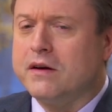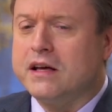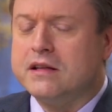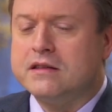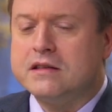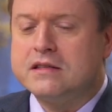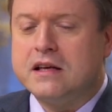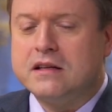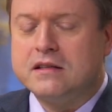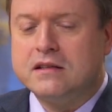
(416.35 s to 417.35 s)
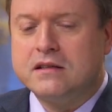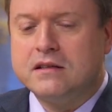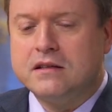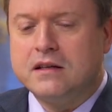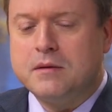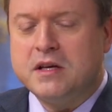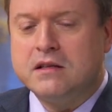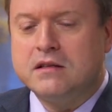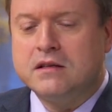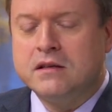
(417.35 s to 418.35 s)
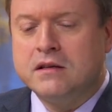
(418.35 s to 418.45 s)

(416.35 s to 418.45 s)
right? And is that, I mean,